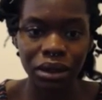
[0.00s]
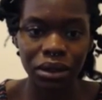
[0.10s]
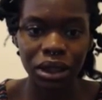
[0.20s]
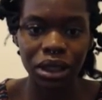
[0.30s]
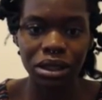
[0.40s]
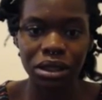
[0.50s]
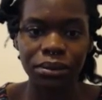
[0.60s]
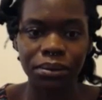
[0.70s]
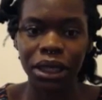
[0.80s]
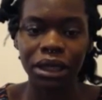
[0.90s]
It doesn't
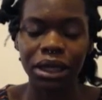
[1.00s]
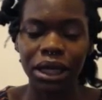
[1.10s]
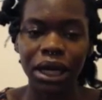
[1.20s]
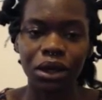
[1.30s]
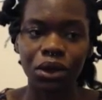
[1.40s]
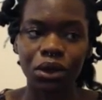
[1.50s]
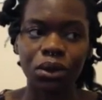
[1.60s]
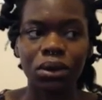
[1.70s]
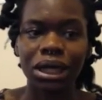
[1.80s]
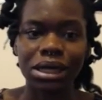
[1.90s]
mean that you're
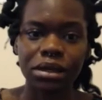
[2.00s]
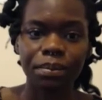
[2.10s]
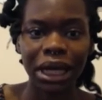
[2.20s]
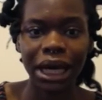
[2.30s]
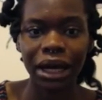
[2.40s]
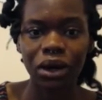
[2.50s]
less black,